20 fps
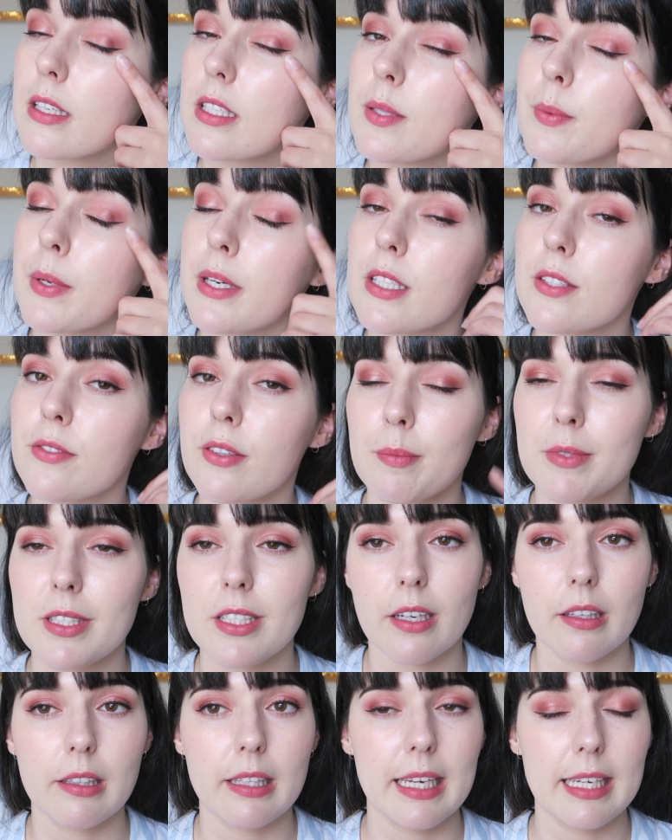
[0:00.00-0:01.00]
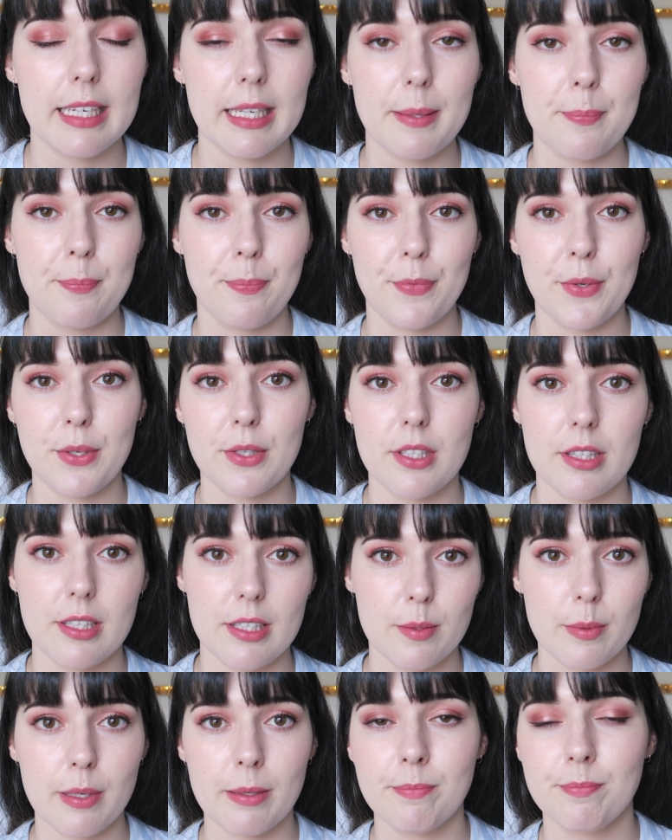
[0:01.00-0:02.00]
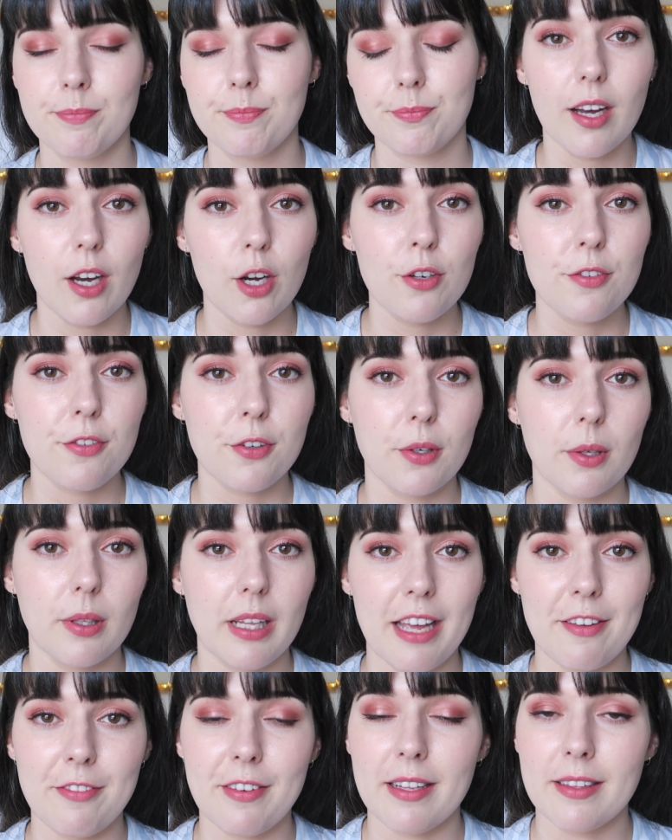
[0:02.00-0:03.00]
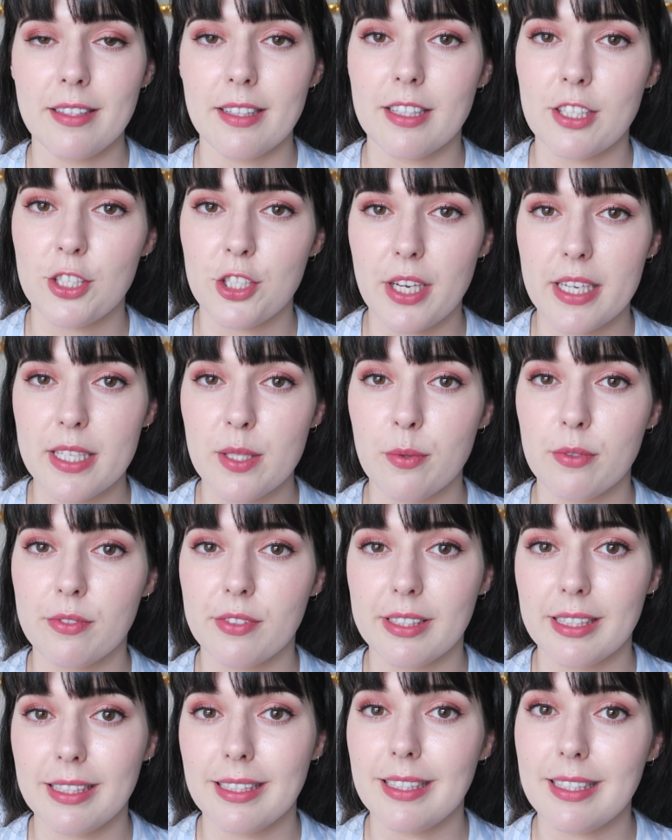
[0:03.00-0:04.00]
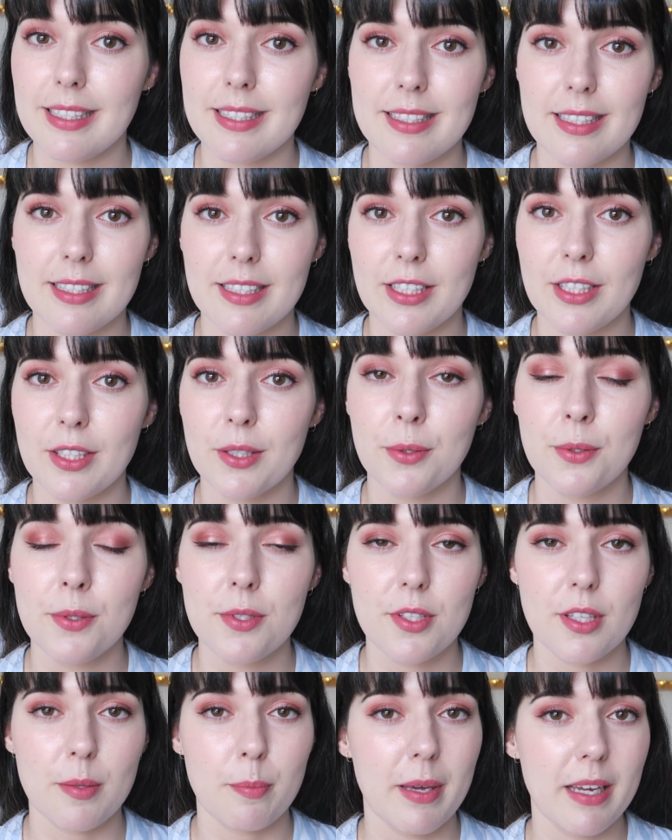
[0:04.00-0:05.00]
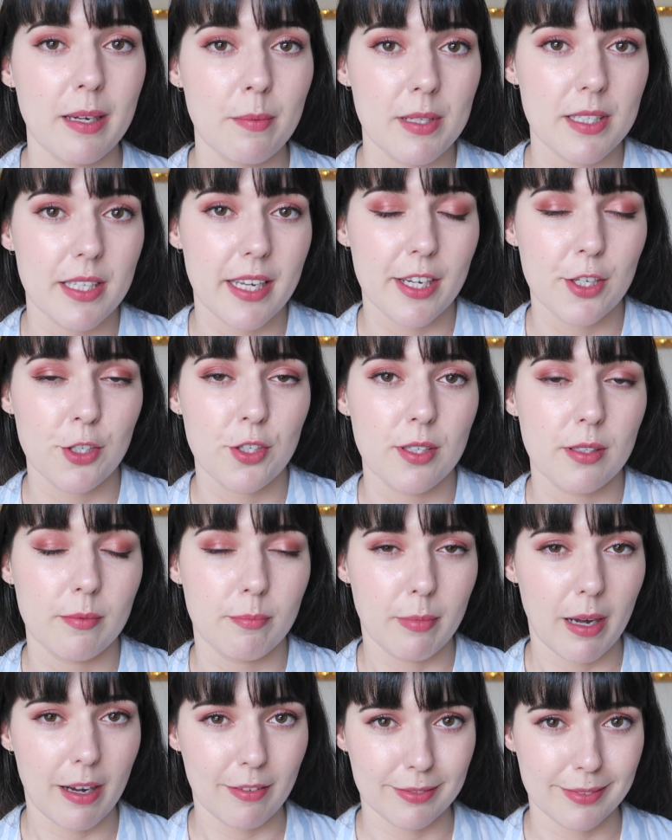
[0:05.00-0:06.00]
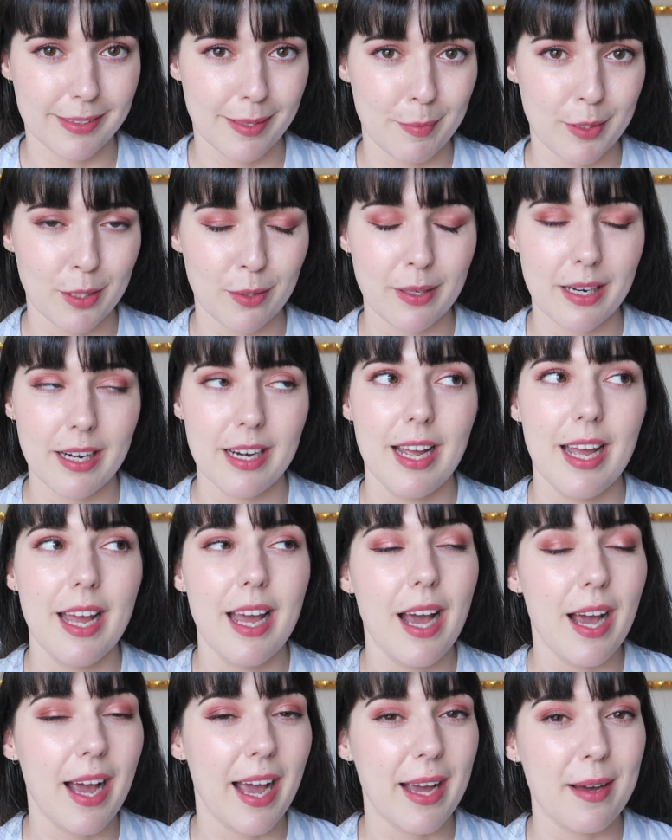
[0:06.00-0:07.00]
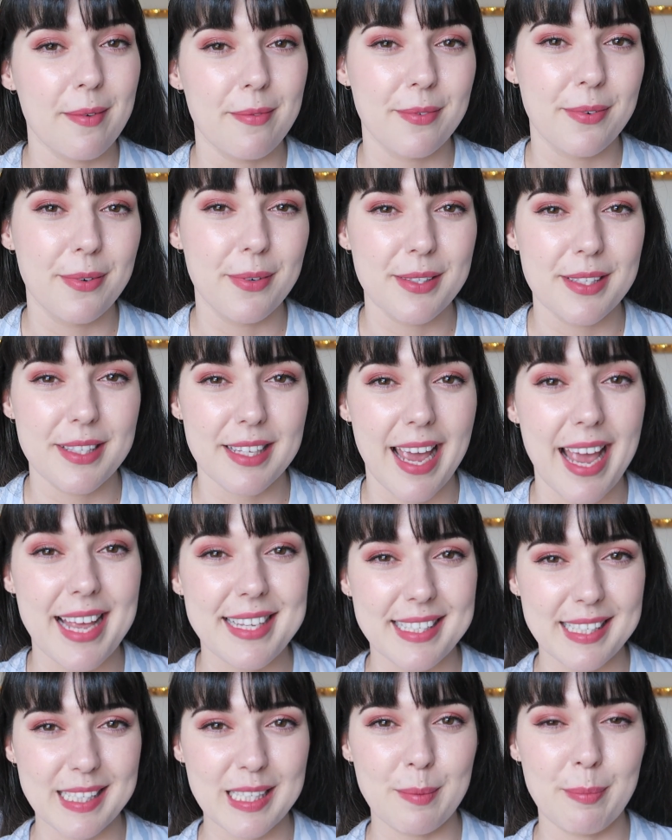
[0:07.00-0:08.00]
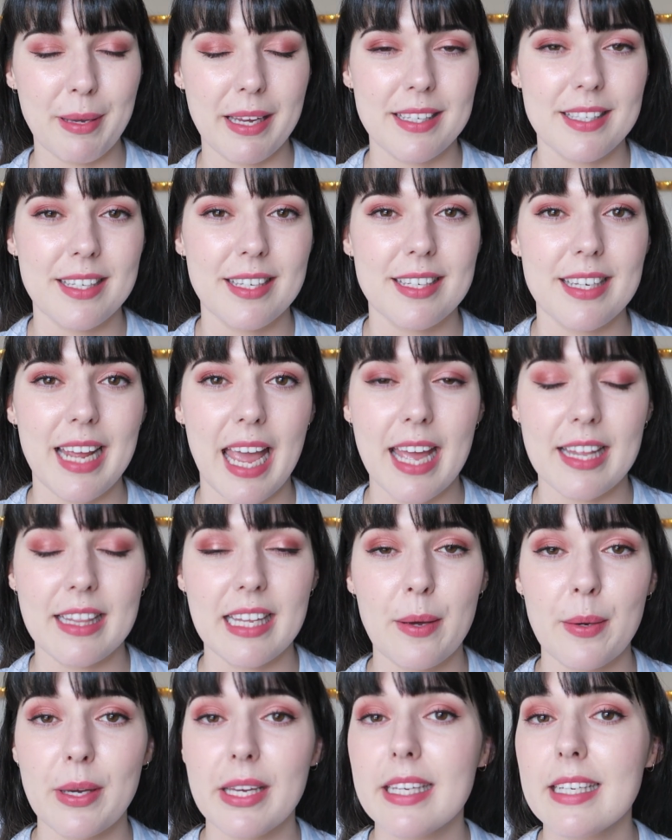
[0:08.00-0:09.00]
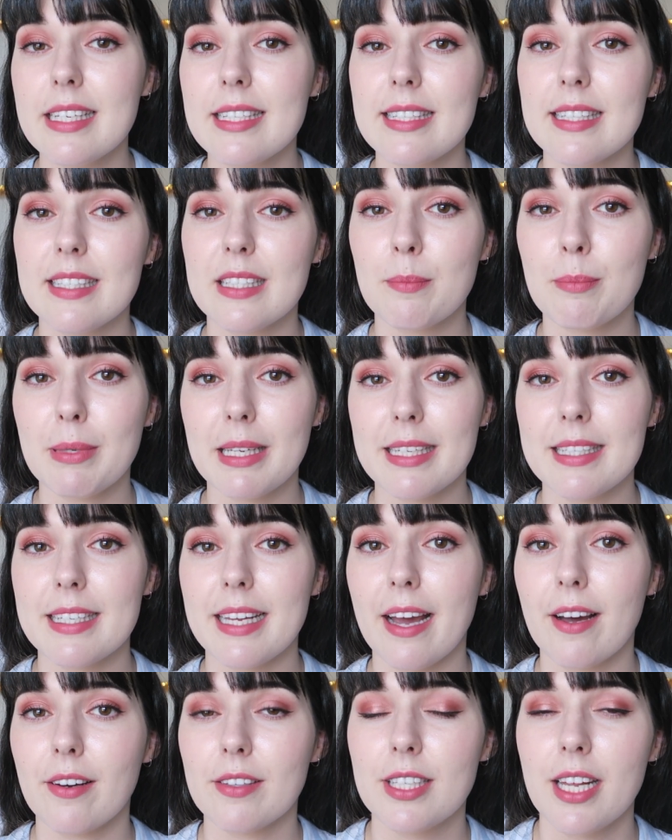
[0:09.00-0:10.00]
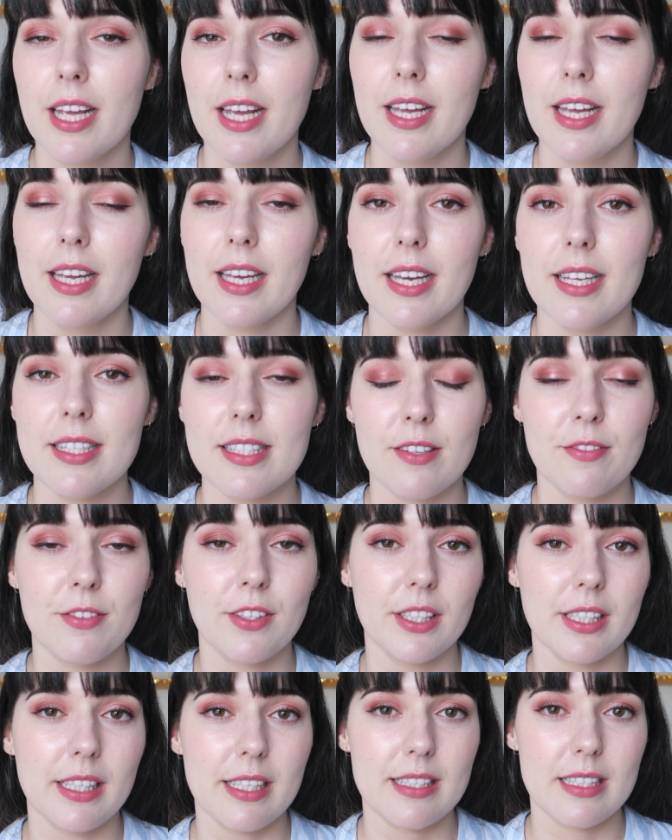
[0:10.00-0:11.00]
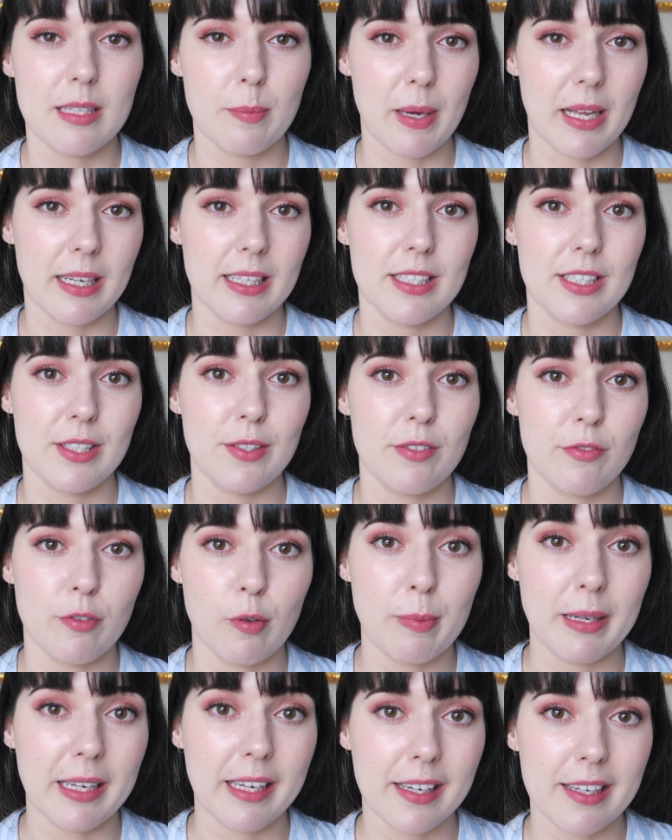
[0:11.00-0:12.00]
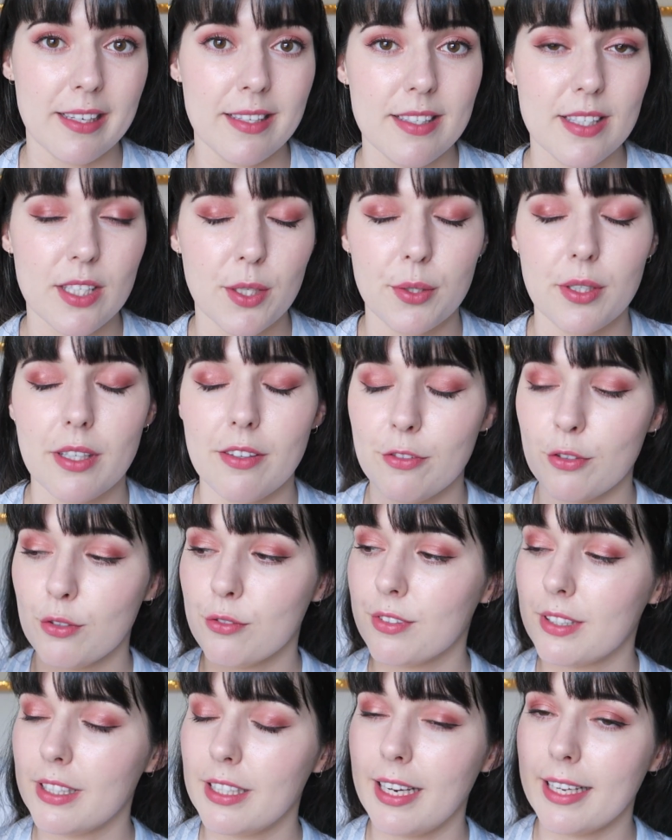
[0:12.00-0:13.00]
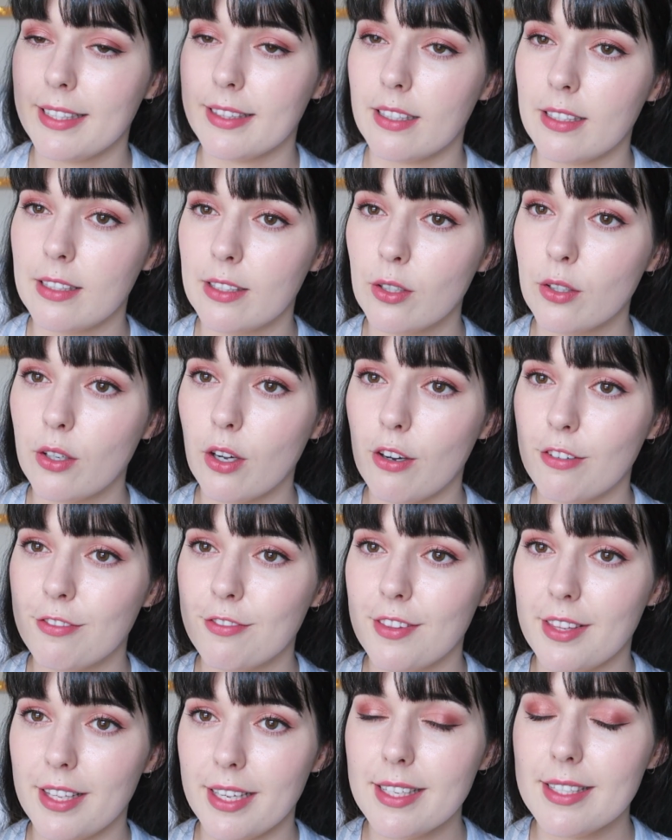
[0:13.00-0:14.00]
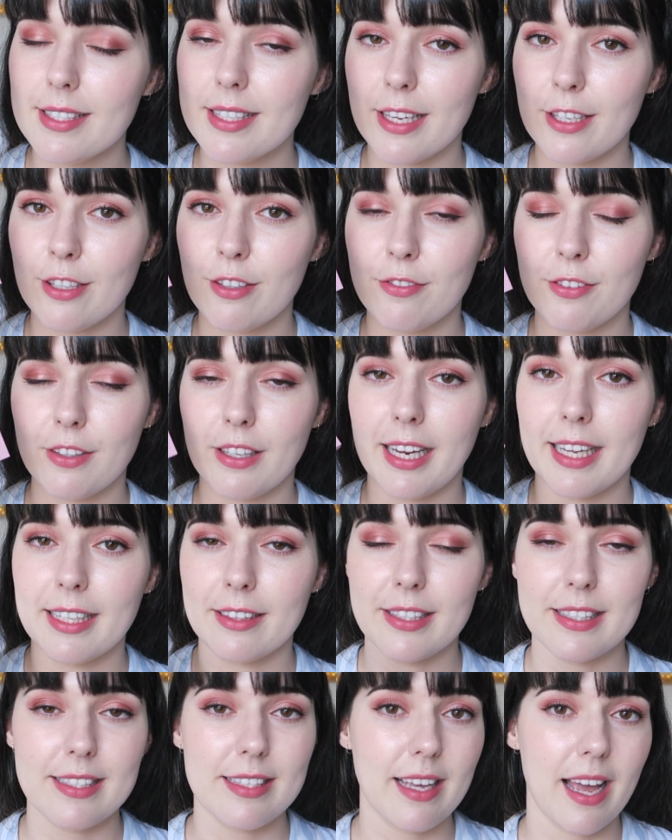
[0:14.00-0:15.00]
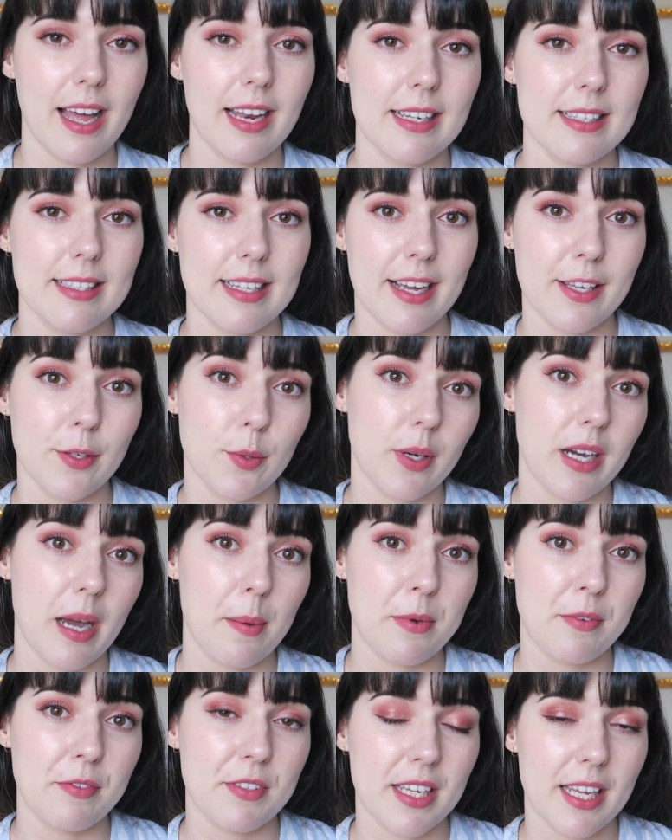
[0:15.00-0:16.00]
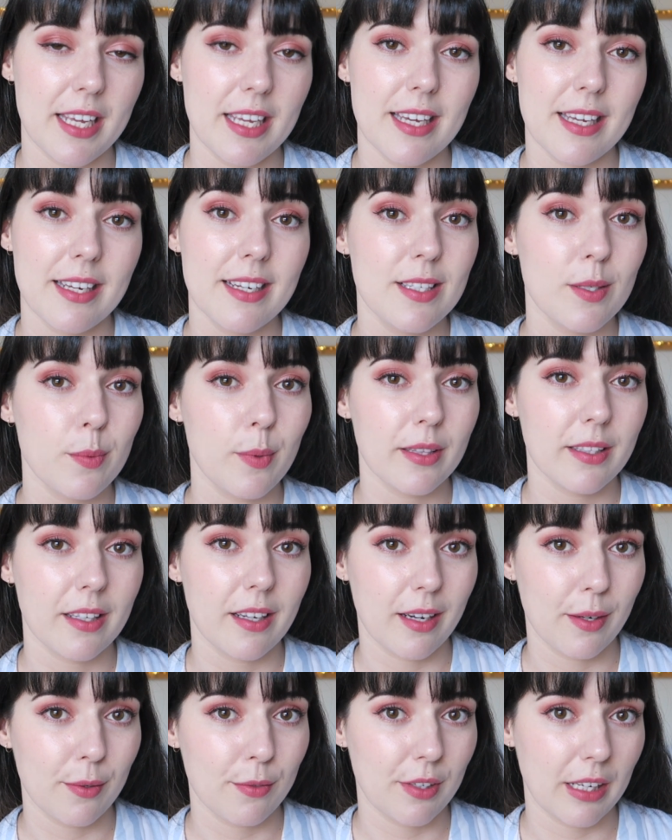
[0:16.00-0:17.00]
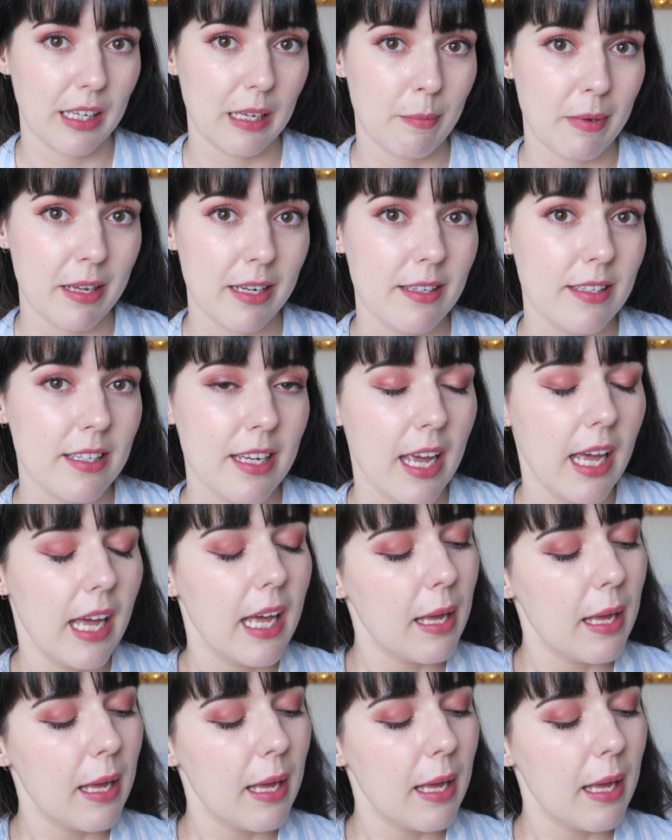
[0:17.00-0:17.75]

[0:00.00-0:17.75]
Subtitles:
This one is from Stylander, not this one. Overall, I found that the shades were really easy to use. So pigmentation, apart from that middle one, was as expected, and they were easy to blend out. It's a very easy palette to use for beginners. So if you really like the look of this and you feel like these colors are your cup of tea, it is one that I recommend.